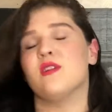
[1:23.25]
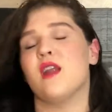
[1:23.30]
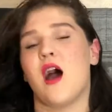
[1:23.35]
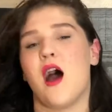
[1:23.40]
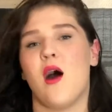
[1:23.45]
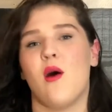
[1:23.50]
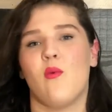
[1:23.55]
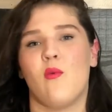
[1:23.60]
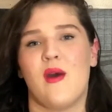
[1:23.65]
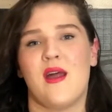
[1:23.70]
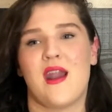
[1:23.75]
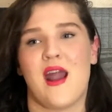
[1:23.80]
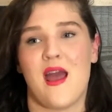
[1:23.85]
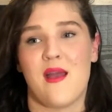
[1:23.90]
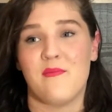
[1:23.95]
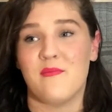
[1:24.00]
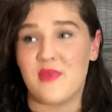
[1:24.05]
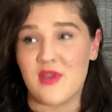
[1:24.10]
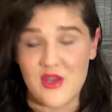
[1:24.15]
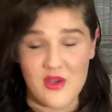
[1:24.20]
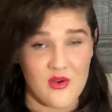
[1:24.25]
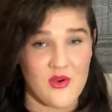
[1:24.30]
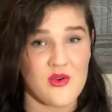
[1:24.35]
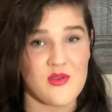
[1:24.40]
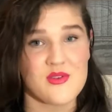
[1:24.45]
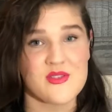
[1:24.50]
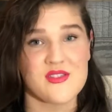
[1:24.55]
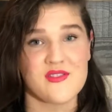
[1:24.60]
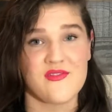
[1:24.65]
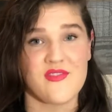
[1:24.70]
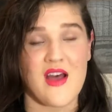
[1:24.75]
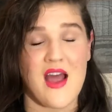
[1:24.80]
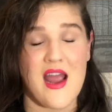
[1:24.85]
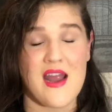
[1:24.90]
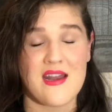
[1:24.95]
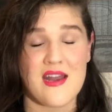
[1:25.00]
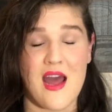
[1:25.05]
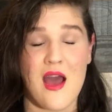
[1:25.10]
not when I'm being crucified,